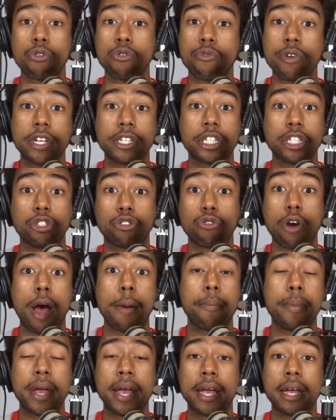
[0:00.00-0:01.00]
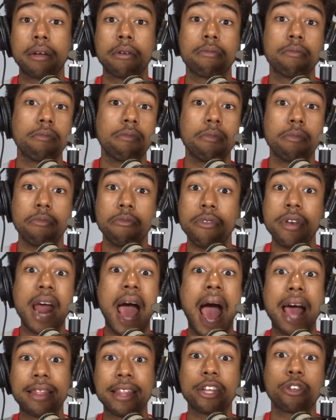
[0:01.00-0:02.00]
Lord of the Rings is dropping
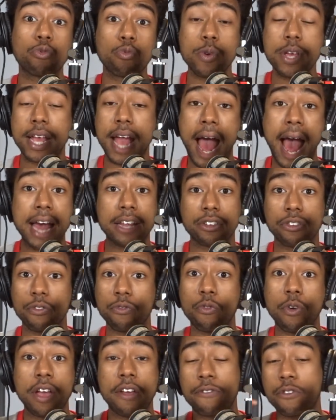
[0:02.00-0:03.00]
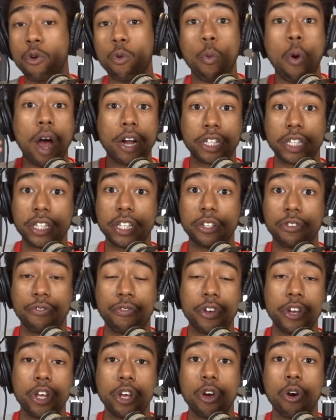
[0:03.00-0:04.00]
not this week as of if you're
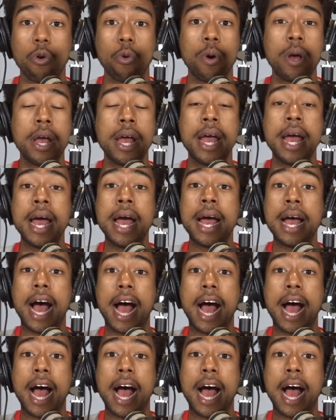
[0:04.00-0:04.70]
watching this video.